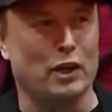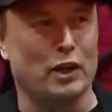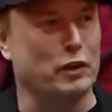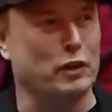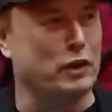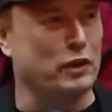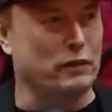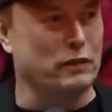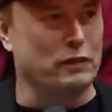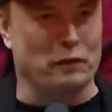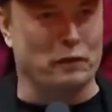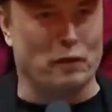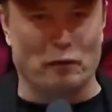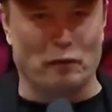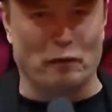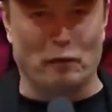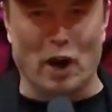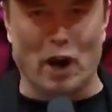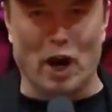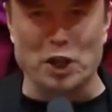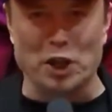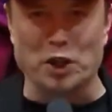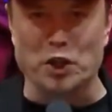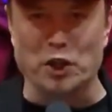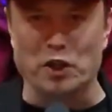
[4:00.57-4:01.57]
the
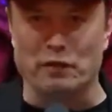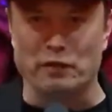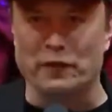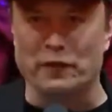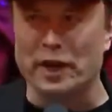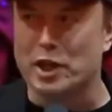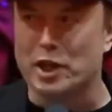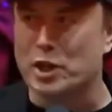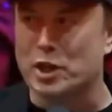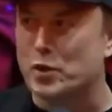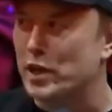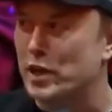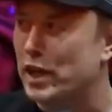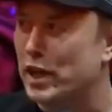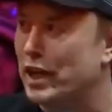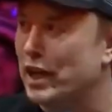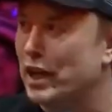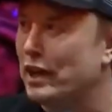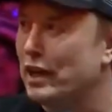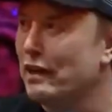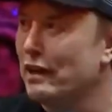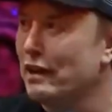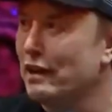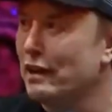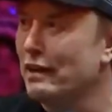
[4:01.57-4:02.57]
margin of
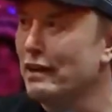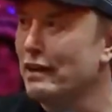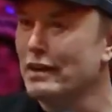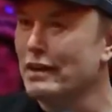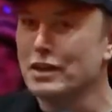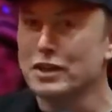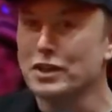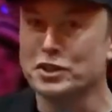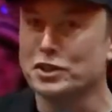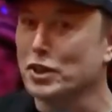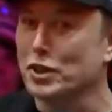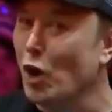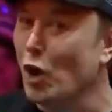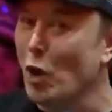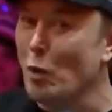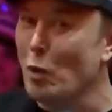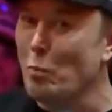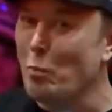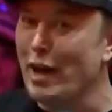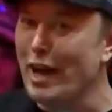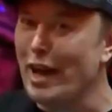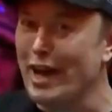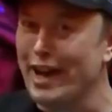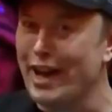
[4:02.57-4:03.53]
victory so